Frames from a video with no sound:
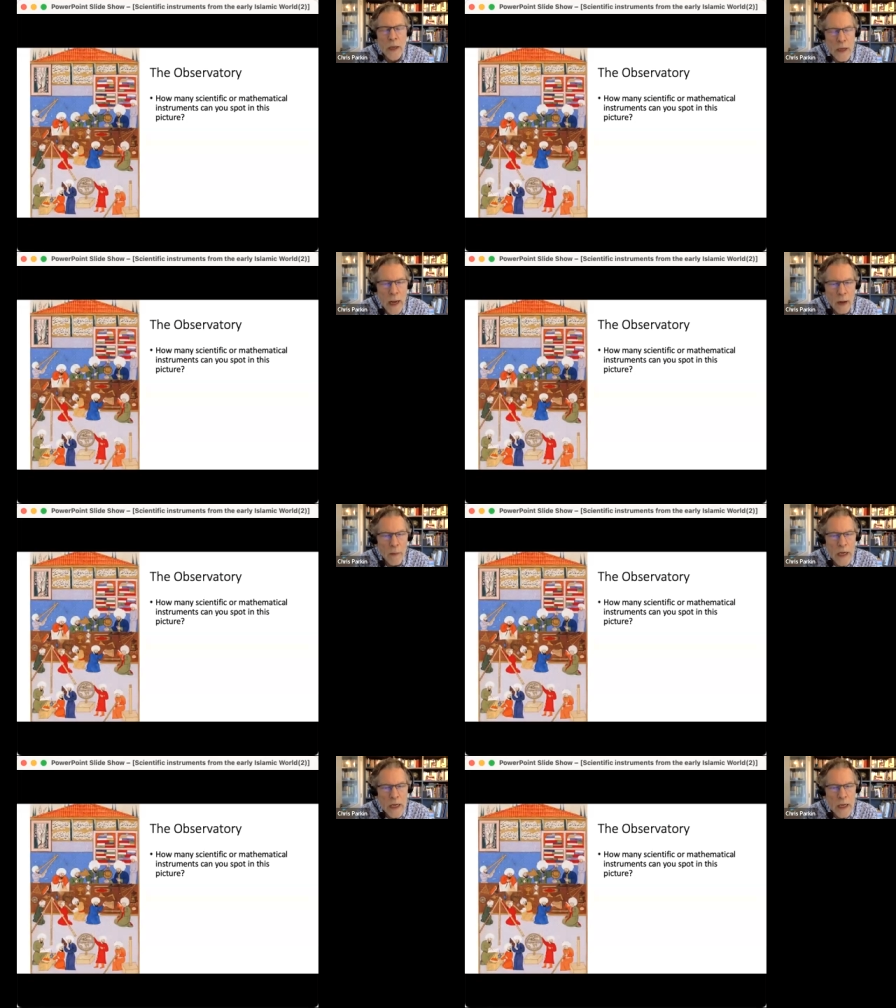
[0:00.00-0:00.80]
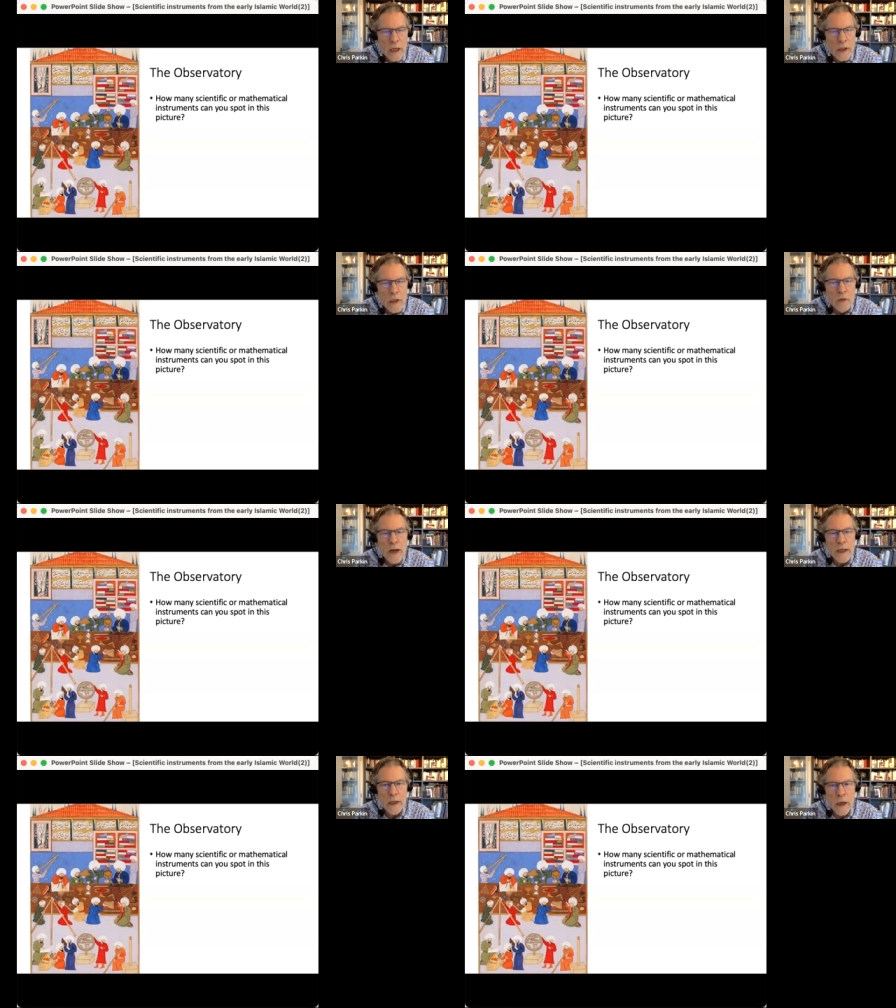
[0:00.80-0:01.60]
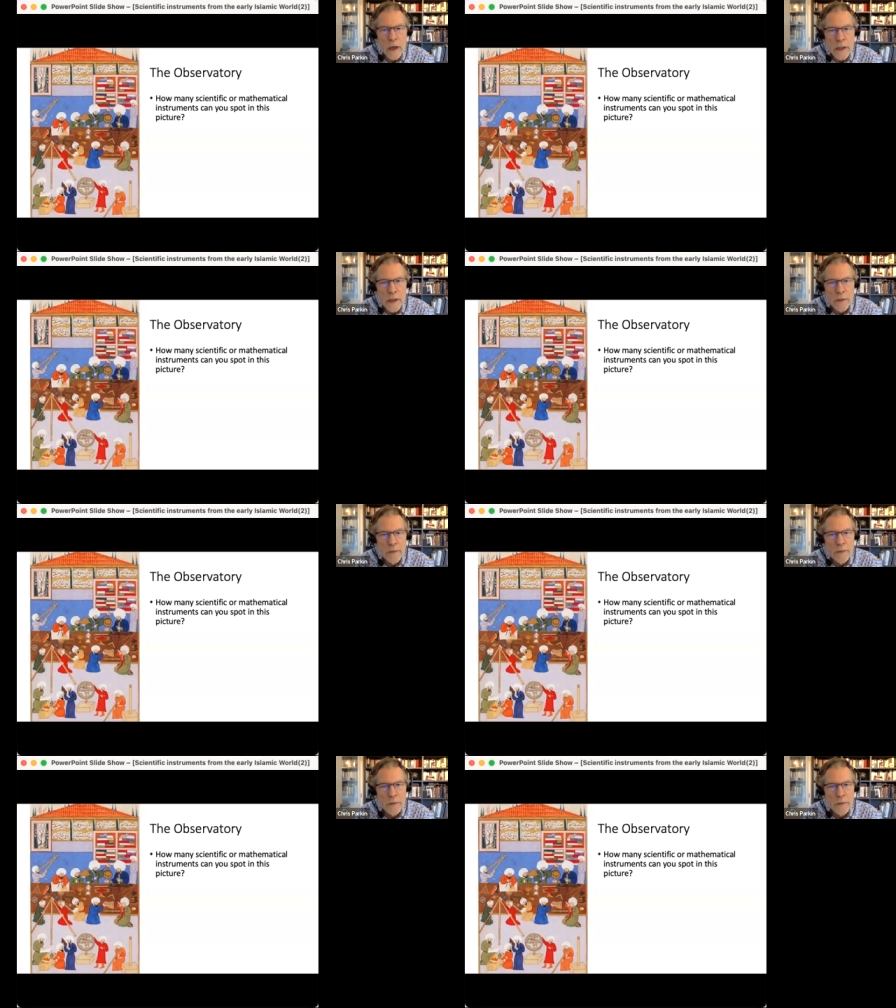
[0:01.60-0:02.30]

and how many do you recognize?